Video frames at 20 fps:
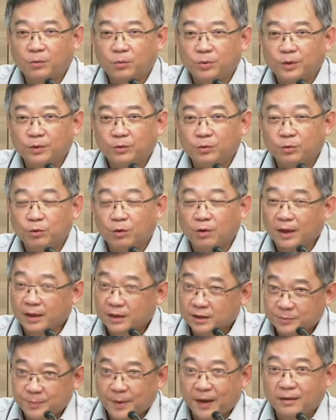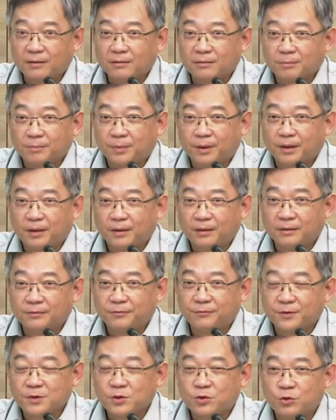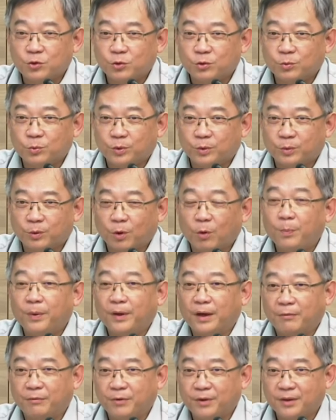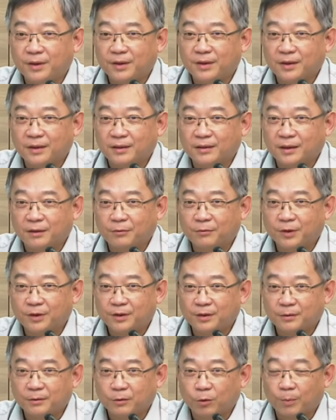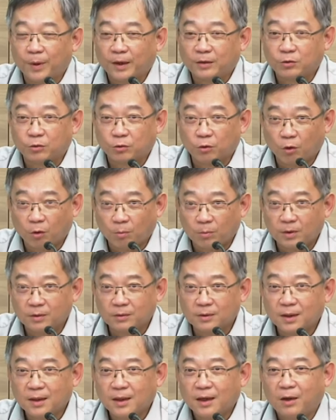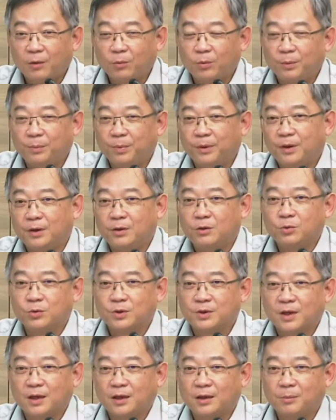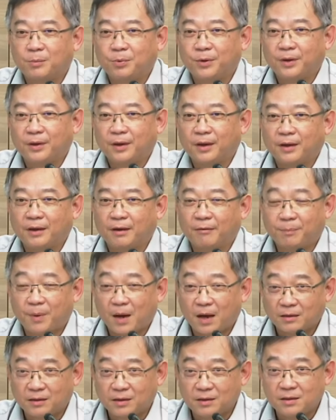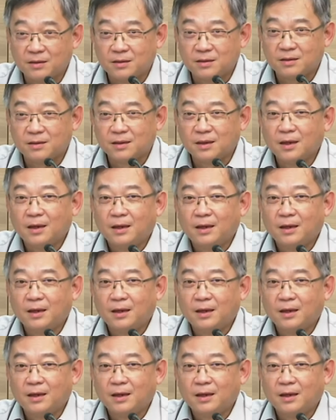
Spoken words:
we do not expect by 1st June we will open everything and everything go back to normal and we begin to celebrate and have parties.